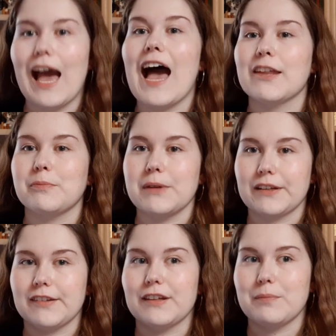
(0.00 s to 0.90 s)

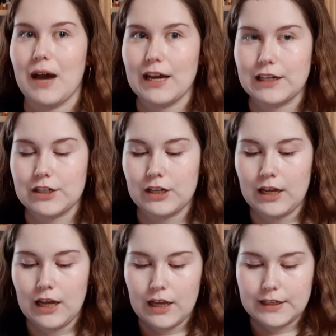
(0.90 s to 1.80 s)
aspects in mind.
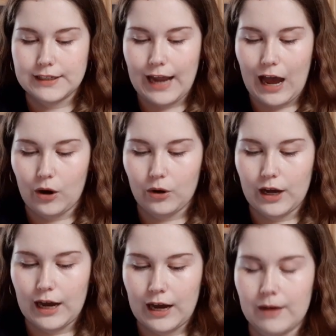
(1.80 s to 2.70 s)
Now,
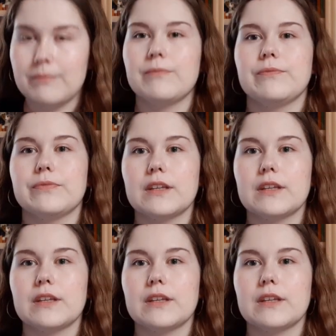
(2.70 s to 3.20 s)
um,